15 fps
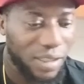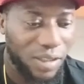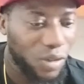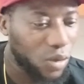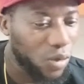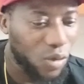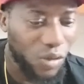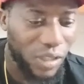
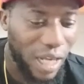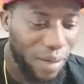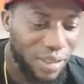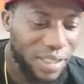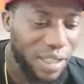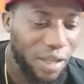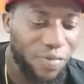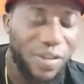Oh, that
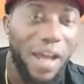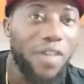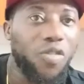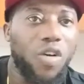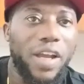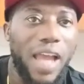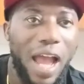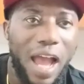is the Afia
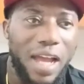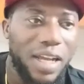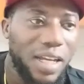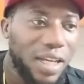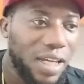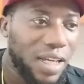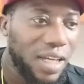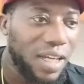
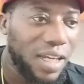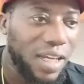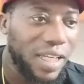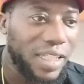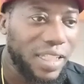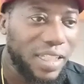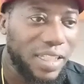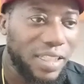
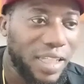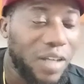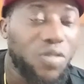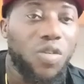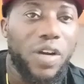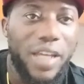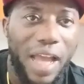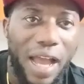
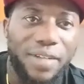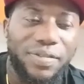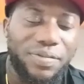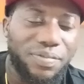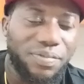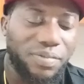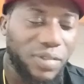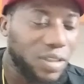Nanoya.
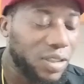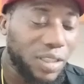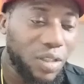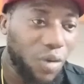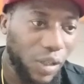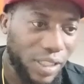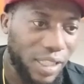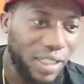
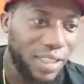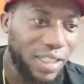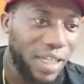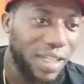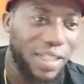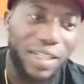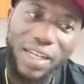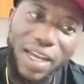Seriously,
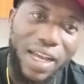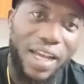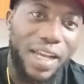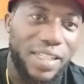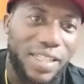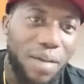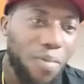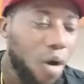
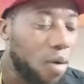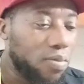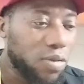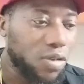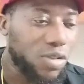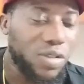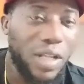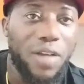and some of
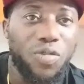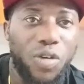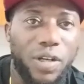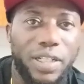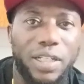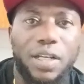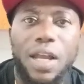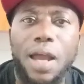bros
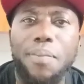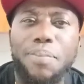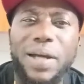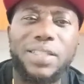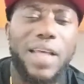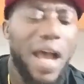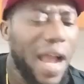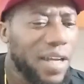Nanode.
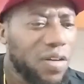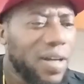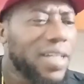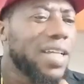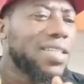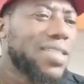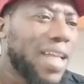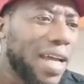But I don't
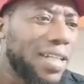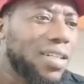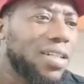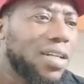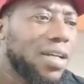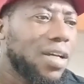understand.